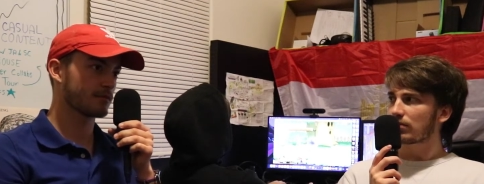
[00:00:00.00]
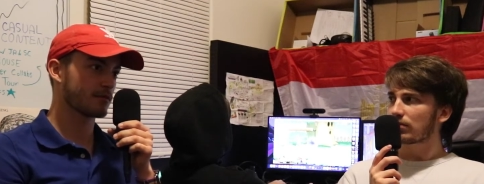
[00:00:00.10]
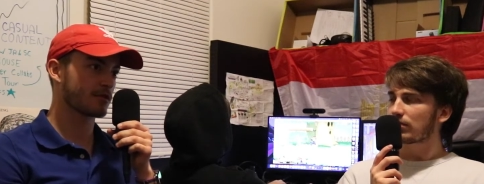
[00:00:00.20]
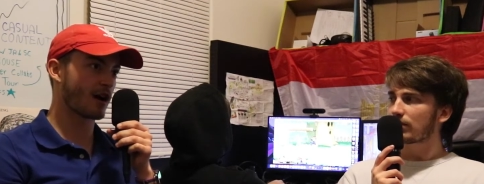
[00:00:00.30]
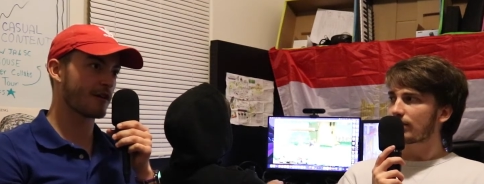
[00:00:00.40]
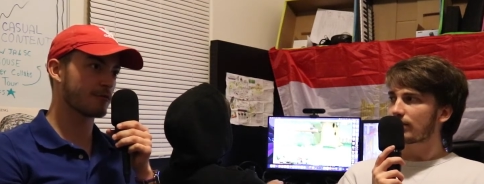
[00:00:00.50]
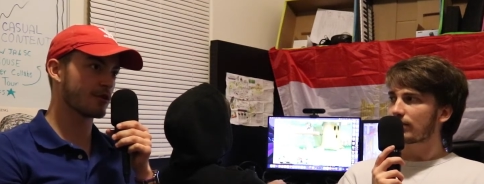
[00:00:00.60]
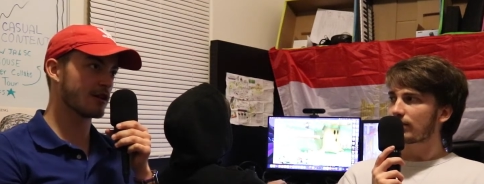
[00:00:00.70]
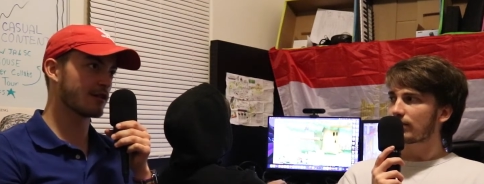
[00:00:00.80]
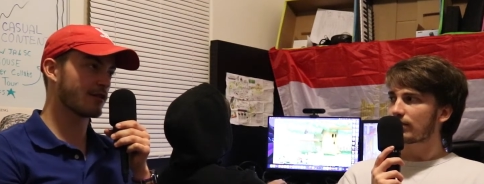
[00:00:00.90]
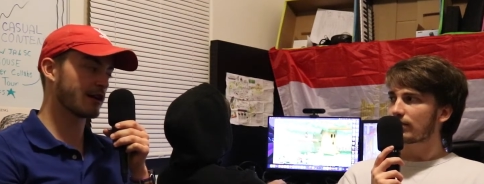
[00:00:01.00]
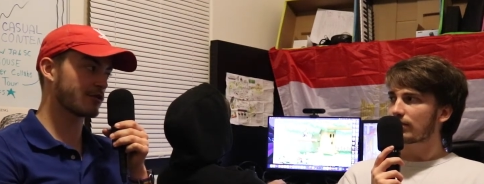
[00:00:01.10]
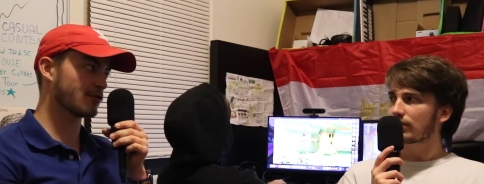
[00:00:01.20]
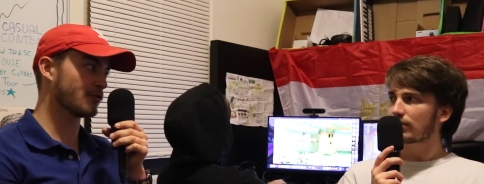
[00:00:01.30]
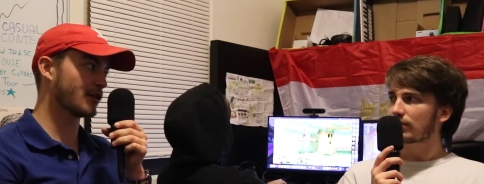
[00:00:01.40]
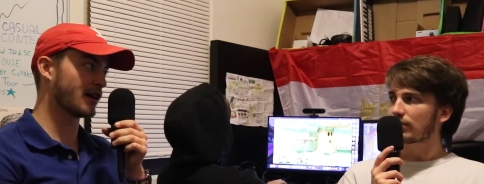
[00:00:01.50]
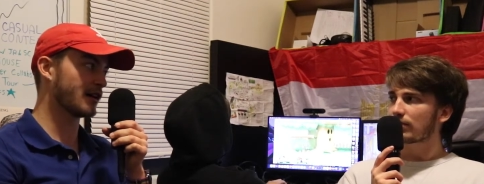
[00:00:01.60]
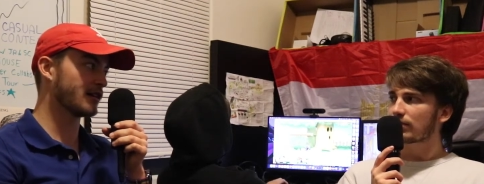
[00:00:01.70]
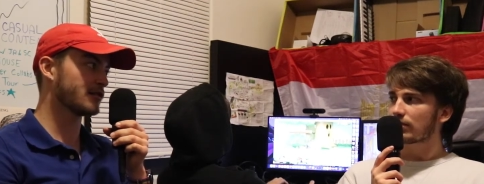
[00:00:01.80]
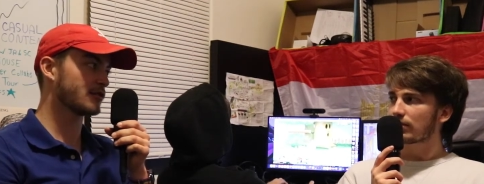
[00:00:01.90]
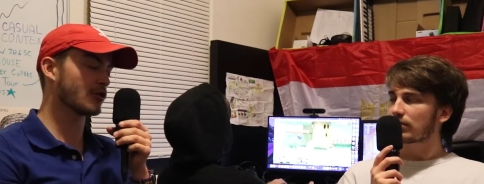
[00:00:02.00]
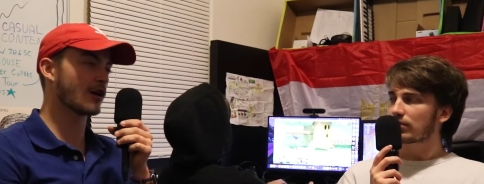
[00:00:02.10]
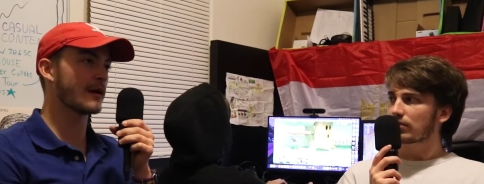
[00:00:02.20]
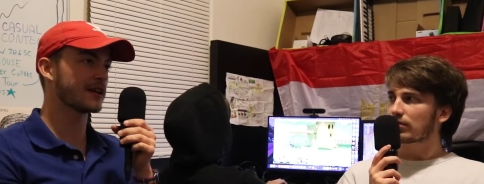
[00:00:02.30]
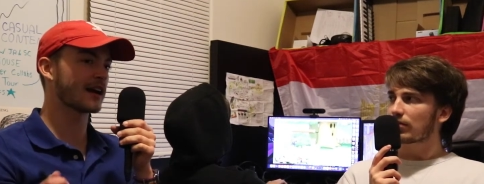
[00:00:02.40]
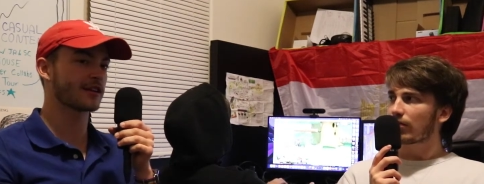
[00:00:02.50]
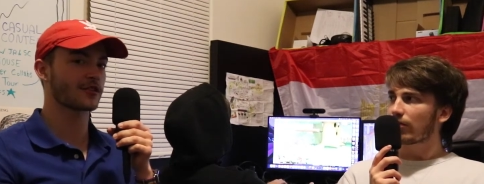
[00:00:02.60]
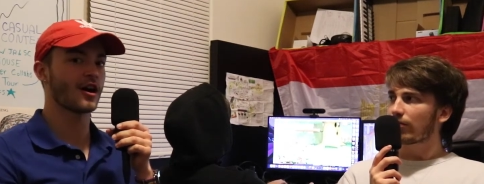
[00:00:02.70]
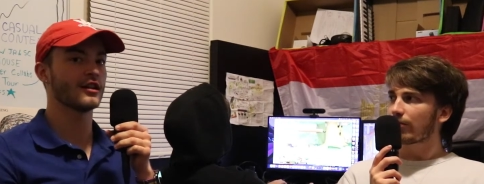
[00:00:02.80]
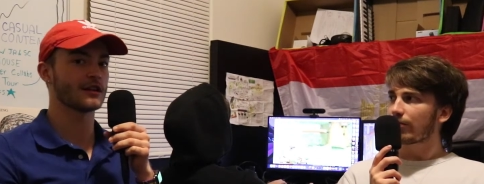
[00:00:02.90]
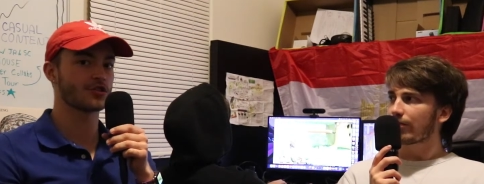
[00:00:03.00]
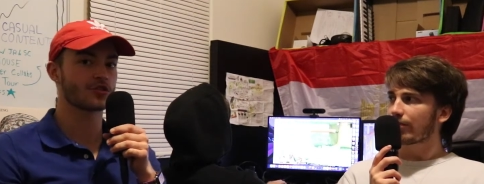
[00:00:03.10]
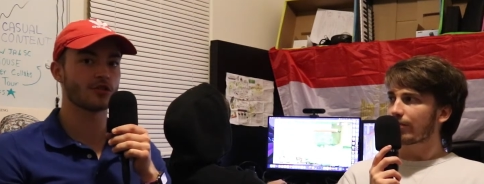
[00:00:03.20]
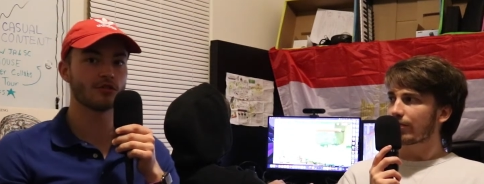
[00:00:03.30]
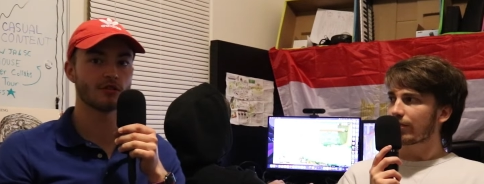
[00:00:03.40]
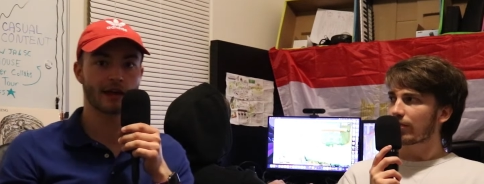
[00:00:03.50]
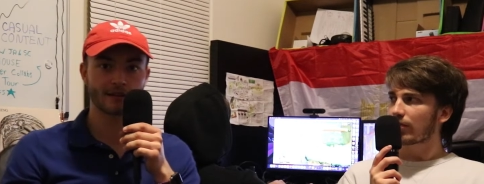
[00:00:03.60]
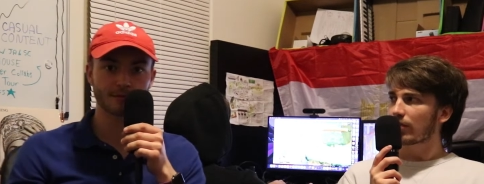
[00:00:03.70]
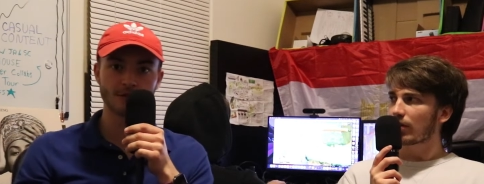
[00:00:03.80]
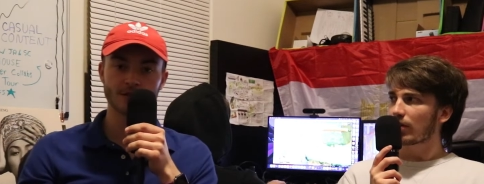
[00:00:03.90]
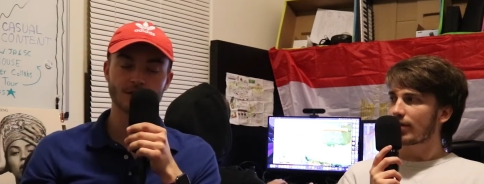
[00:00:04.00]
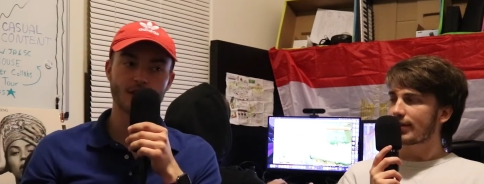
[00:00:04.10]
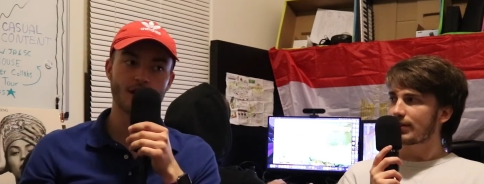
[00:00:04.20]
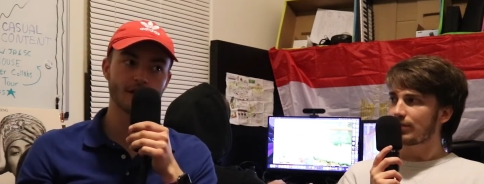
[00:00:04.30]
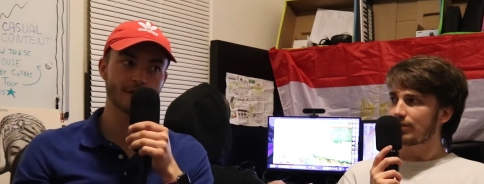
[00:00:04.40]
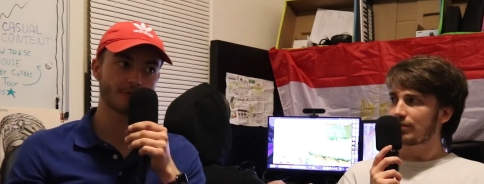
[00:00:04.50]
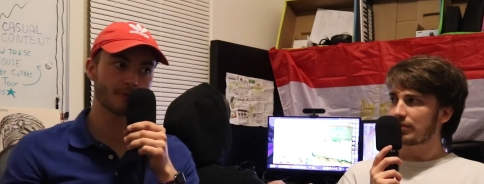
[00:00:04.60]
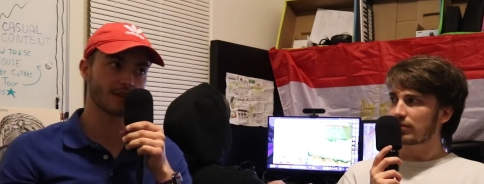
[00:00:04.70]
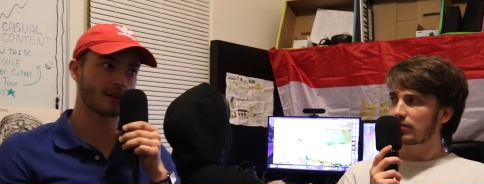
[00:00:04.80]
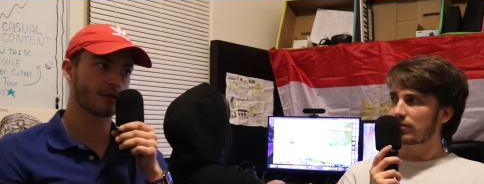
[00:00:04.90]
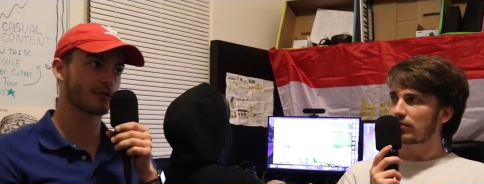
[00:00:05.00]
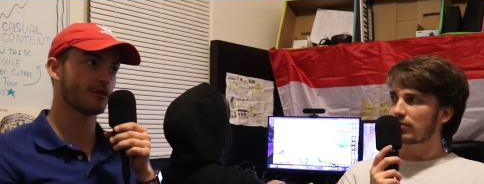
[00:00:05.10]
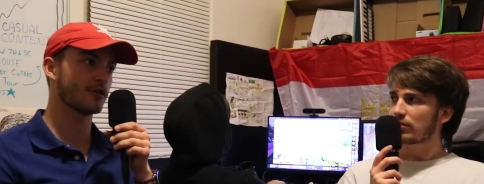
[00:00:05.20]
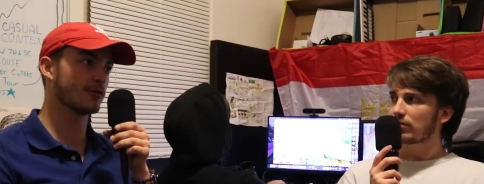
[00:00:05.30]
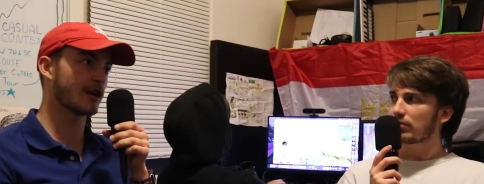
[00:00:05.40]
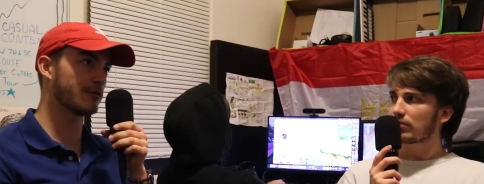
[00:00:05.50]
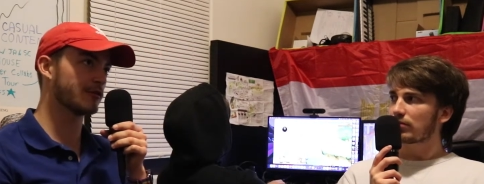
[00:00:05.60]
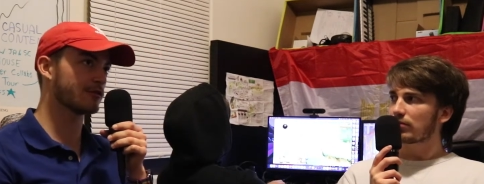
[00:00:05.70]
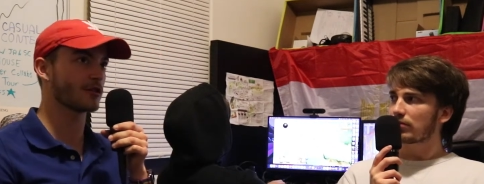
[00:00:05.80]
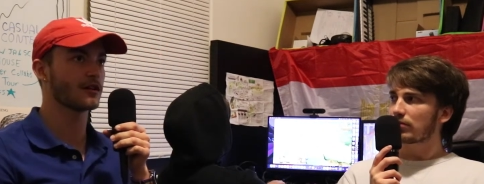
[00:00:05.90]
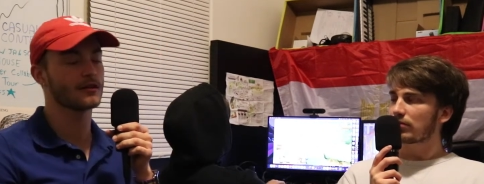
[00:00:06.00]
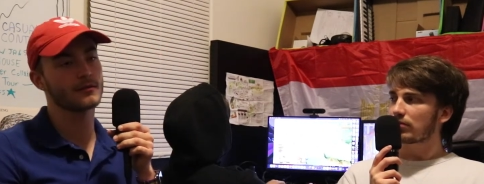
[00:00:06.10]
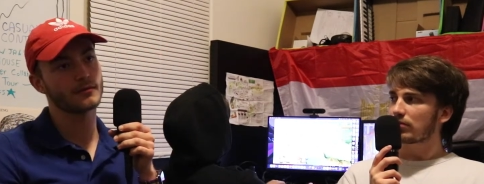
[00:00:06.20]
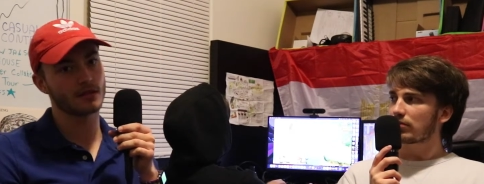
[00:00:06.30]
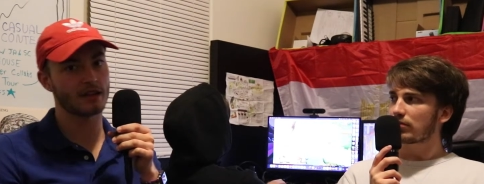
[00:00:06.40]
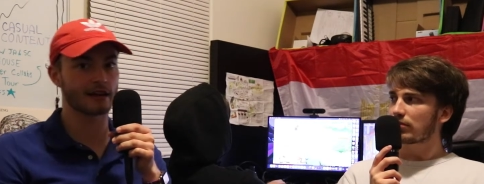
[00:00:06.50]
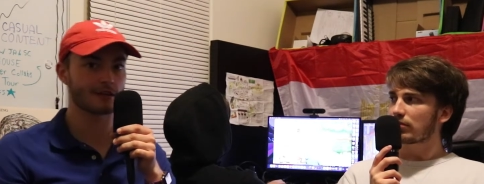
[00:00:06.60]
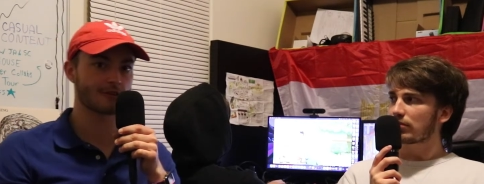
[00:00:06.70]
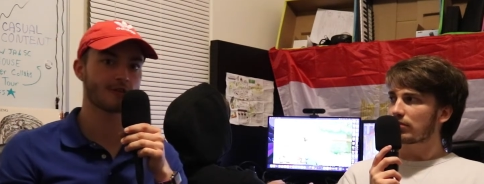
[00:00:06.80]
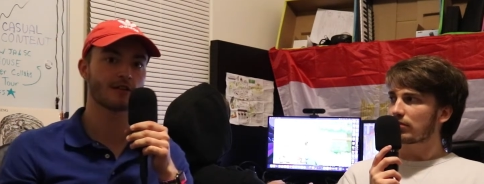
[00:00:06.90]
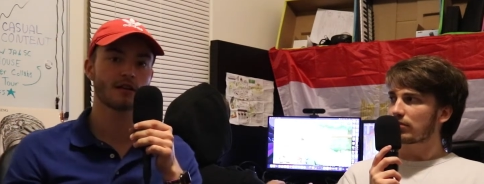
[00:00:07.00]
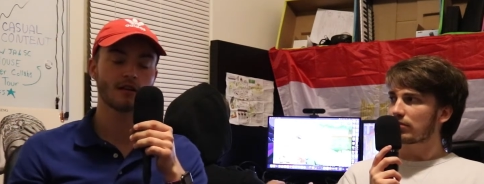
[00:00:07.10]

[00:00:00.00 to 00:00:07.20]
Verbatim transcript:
Speaker 1: sophomore year of high school when I or I mean I guess college too, like moving to college, but then also when I moved to Lancaster.